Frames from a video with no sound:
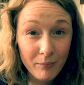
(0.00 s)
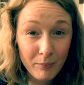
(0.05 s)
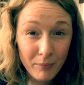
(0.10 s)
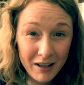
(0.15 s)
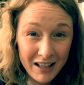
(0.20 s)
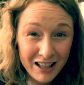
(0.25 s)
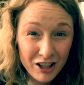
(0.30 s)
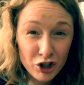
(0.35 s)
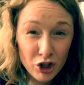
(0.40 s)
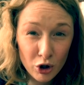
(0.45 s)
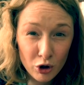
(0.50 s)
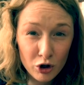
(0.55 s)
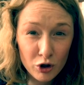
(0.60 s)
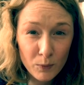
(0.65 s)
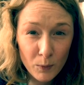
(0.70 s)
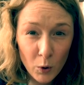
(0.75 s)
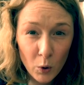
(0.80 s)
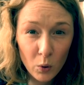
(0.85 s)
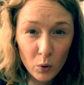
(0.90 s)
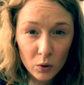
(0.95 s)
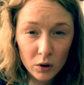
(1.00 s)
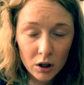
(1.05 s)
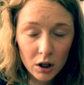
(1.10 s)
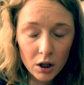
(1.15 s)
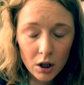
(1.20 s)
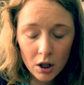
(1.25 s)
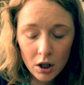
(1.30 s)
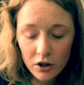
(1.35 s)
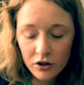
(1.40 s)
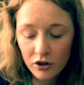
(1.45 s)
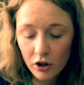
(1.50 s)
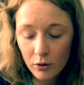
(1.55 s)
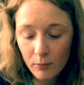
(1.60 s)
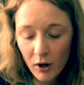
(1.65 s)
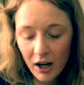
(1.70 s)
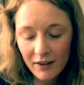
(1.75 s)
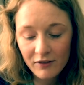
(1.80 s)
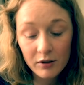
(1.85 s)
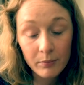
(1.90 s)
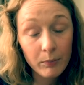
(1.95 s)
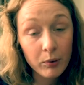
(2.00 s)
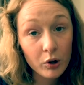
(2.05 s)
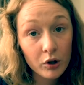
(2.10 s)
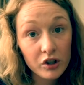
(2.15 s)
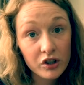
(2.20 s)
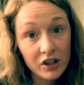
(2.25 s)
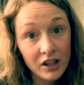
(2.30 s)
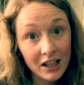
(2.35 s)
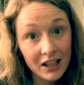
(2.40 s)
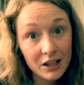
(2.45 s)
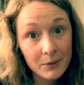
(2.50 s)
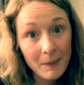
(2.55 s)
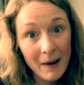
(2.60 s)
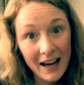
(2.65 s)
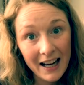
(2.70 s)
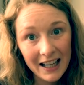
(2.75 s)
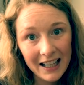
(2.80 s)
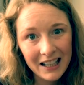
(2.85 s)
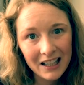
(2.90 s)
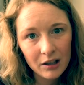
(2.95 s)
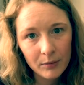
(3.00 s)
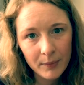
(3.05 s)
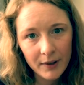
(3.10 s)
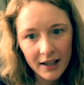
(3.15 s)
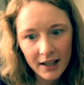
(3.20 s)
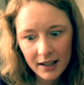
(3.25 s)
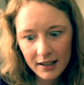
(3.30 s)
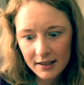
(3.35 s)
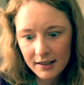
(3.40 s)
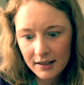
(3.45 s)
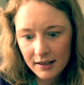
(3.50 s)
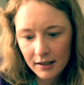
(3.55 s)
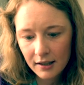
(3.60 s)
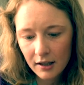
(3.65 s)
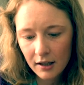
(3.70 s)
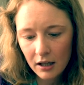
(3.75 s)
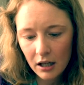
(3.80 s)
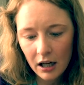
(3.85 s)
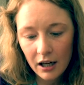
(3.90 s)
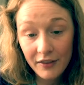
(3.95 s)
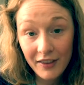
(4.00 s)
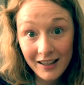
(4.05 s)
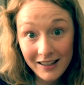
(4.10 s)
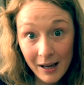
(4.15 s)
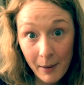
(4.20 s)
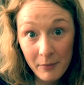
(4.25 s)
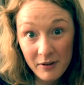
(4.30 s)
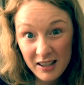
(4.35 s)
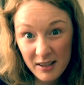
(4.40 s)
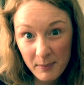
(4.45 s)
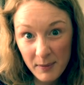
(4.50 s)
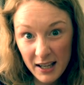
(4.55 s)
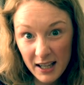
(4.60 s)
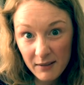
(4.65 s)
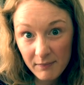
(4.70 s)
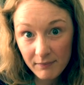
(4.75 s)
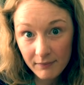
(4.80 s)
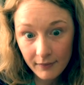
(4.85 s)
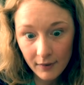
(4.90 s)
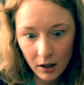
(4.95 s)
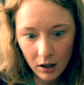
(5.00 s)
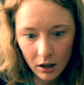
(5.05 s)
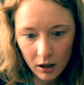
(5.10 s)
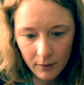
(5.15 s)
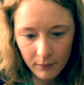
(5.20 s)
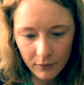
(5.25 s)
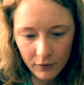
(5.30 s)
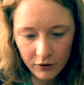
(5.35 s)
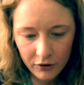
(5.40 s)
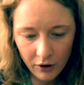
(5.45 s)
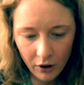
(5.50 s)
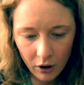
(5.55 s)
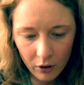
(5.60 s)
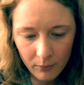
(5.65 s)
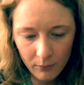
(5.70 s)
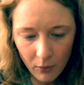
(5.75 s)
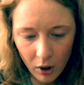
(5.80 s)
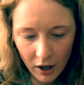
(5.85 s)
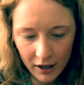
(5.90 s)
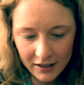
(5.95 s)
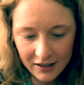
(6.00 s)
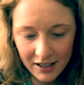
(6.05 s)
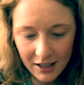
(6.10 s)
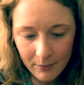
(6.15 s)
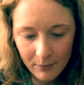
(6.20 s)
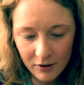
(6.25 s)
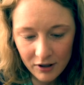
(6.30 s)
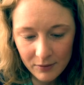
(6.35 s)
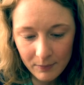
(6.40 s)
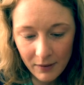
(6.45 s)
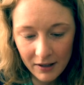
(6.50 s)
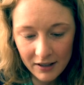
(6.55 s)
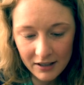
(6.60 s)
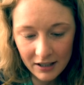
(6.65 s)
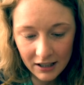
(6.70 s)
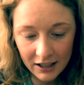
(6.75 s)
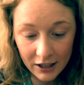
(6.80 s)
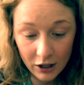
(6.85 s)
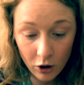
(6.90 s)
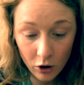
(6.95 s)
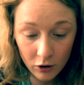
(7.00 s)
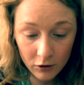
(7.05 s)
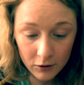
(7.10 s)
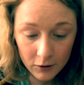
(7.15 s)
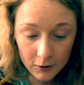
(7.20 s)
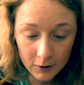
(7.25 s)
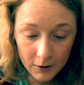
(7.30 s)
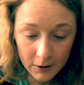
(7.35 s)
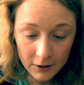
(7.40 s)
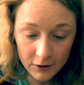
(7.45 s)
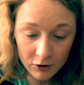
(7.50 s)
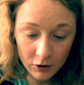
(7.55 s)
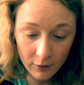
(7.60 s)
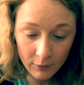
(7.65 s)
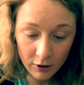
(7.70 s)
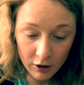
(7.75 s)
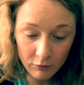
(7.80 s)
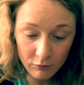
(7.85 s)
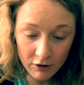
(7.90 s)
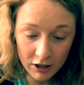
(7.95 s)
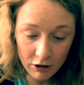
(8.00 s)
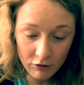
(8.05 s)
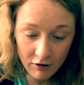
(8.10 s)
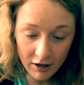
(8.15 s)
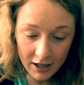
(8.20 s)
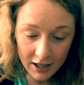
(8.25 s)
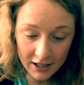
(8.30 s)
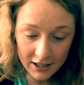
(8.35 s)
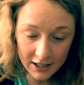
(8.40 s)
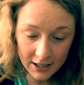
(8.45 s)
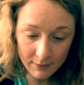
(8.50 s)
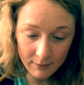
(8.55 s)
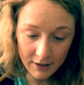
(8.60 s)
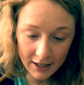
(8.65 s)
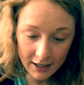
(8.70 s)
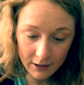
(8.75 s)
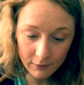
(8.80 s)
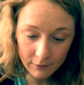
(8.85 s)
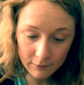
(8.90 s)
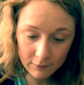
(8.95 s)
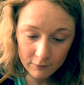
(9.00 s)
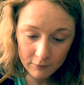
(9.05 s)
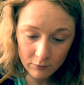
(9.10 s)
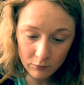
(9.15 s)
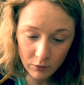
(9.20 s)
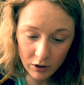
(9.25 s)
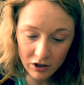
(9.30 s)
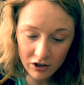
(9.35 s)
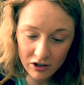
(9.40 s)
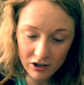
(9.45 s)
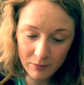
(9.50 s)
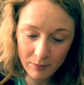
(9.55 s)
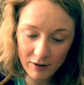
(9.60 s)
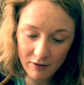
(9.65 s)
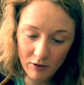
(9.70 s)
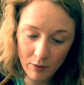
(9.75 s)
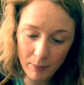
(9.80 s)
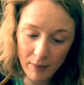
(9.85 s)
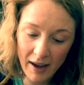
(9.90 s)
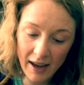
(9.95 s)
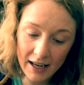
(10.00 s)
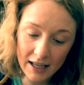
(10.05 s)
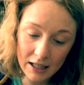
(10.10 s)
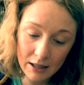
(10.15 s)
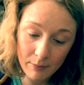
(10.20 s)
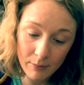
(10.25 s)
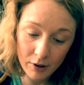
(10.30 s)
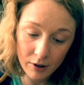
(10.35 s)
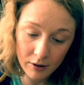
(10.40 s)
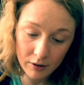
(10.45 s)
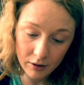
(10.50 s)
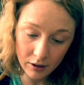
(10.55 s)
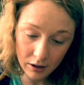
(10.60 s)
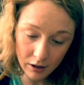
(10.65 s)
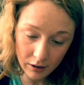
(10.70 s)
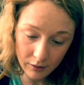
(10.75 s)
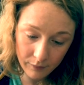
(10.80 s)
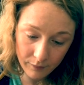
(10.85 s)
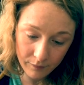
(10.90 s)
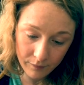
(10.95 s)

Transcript: being too small, so you might have to push things back a little bit. That's happened to me, so my tip is basically gone. So I'm going to recreate a tip now, which is a bit of a pain, but you know.